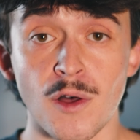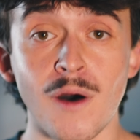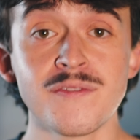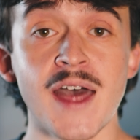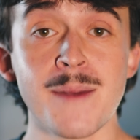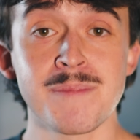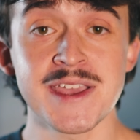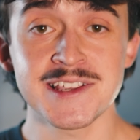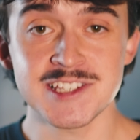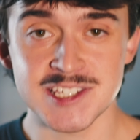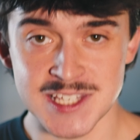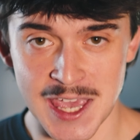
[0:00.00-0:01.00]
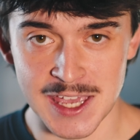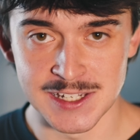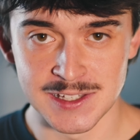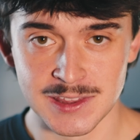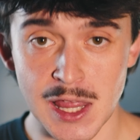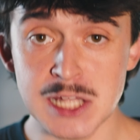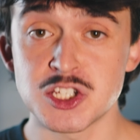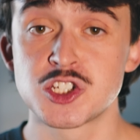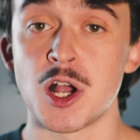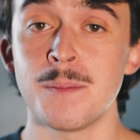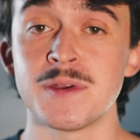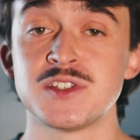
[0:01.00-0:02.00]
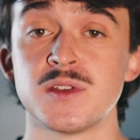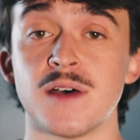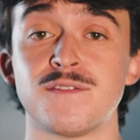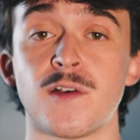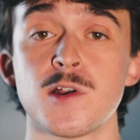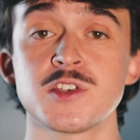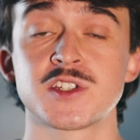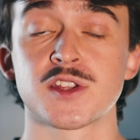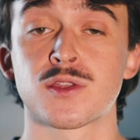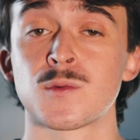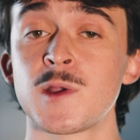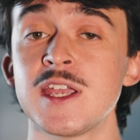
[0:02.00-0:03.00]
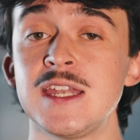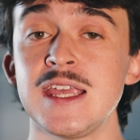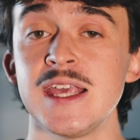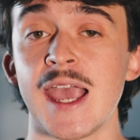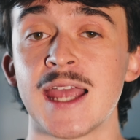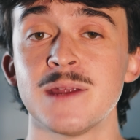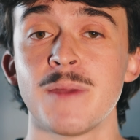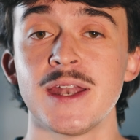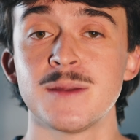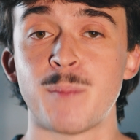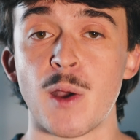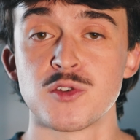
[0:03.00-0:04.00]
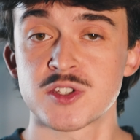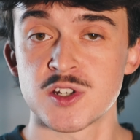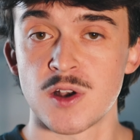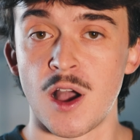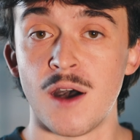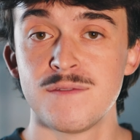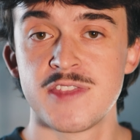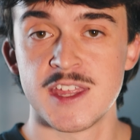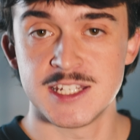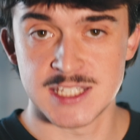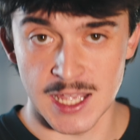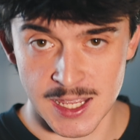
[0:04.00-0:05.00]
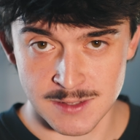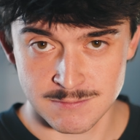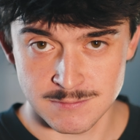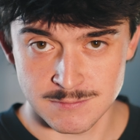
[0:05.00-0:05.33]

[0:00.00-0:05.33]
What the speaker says: all that being said, let's jump into the first 3D animated poster of the day.